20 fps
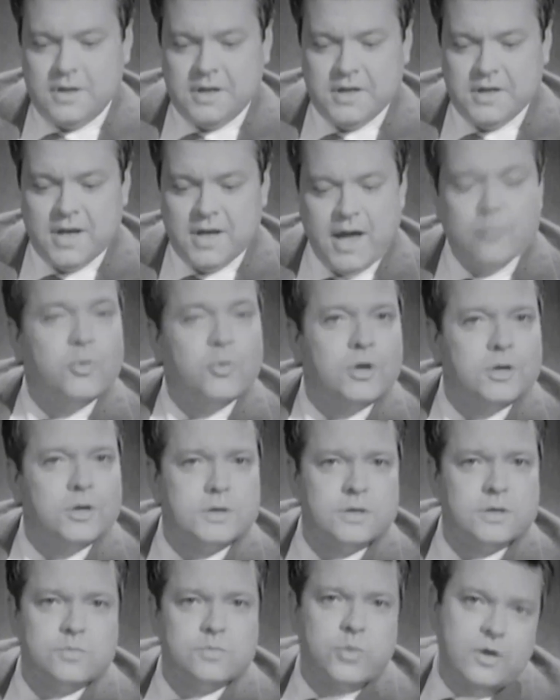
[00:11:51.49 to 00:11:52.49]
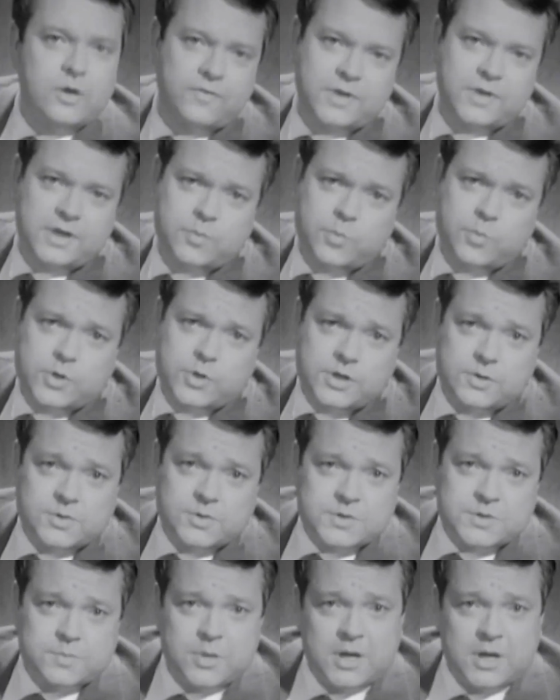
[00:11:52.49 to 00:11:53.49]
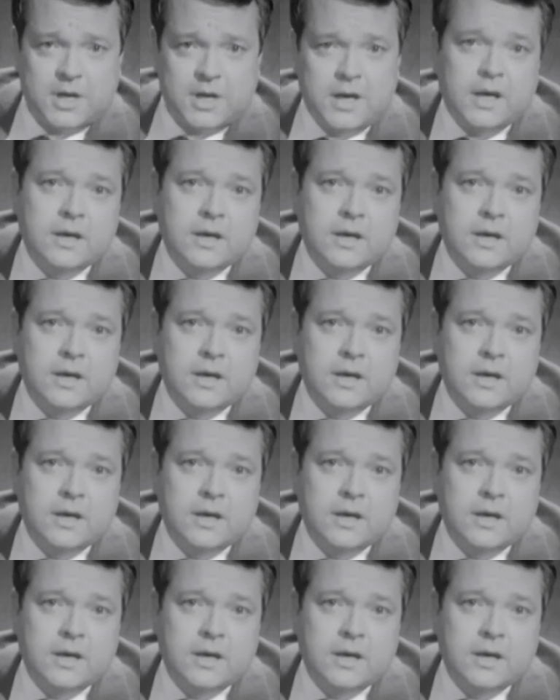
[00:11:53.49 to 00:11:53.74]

elaborate and perfectly produced play.